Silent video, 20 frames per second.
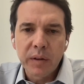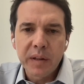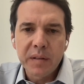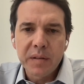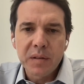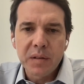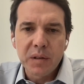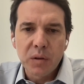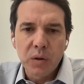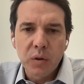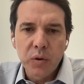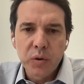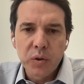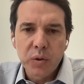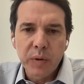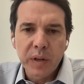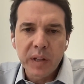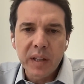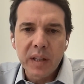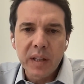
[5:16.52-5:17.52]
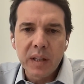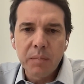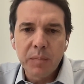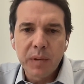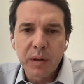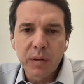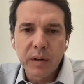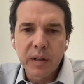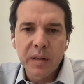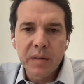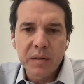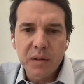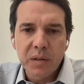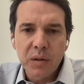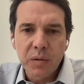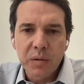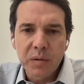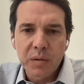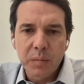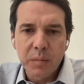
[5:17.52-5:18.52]
great CEOs, or we keep the great
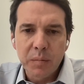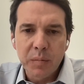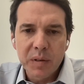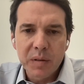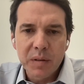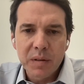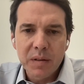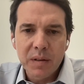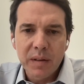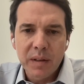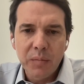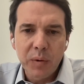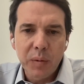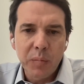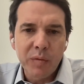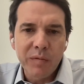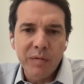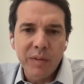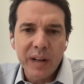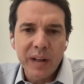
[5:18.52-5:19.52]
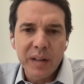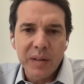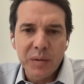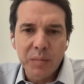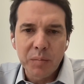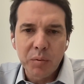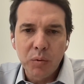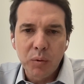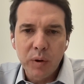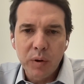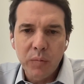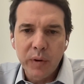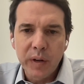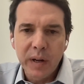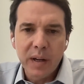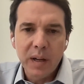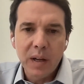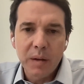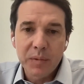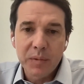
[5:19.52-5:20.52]
CEOs in the business, and then we provide support when
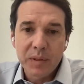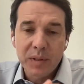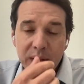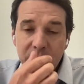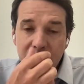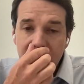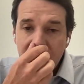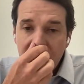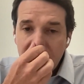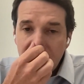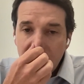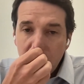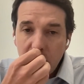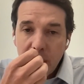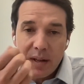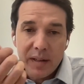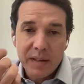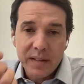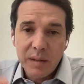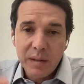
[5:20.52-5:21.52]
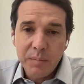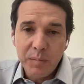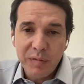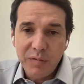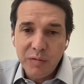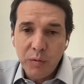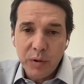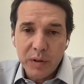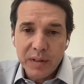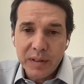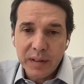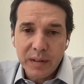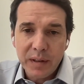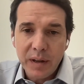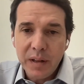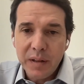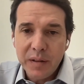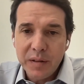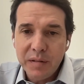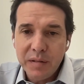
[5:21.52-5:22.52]
it comes to what I said before:
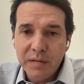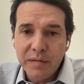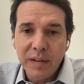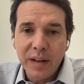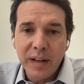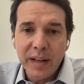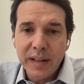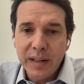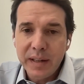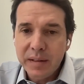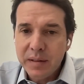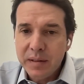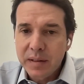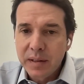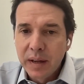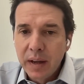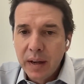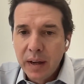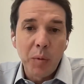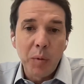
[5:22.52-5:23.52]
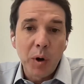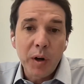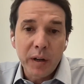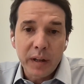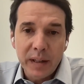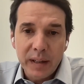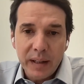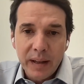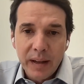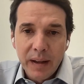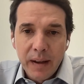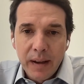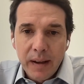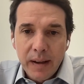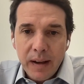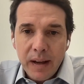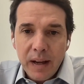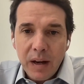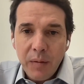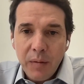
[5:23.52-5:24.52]
technology, finance, or marketing.
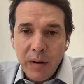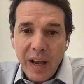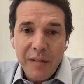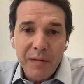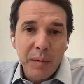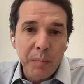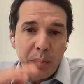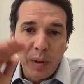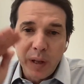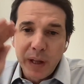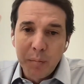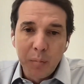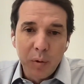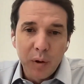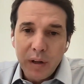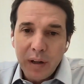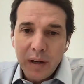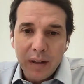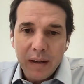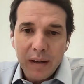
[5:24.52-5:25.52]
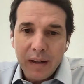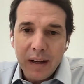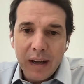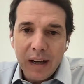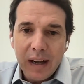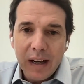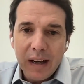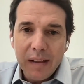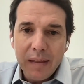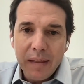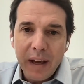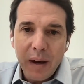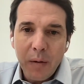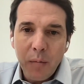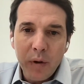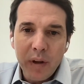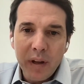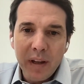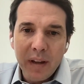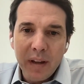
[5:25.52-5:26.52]
We have a playbook
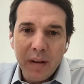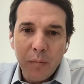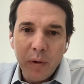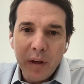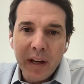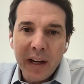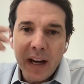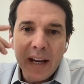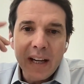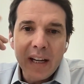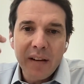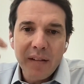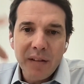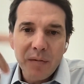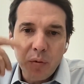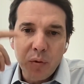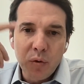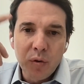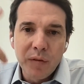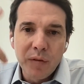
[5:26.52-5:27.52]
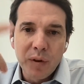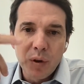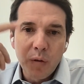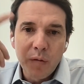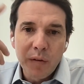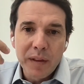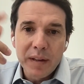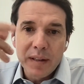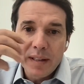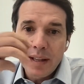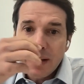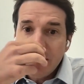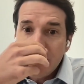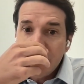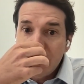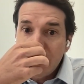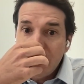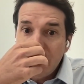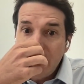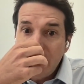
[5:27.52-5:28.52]
that we kind of have proven over the
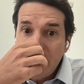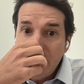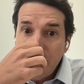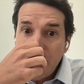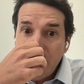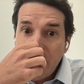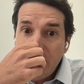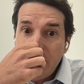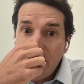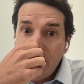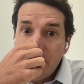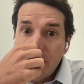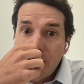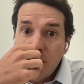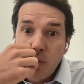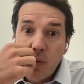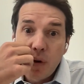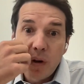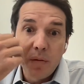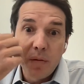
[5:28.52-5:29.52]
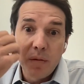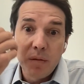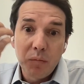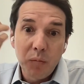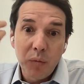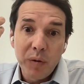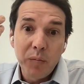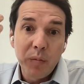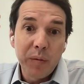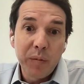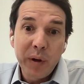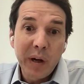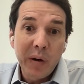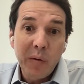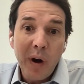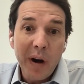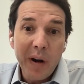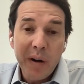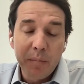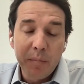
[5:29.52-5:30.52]
test of time. And when we
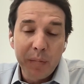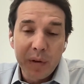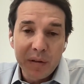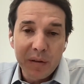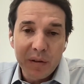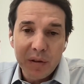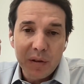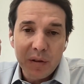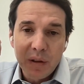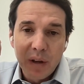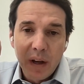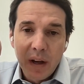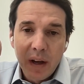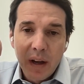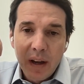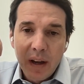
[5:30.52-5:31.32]
acquire a business,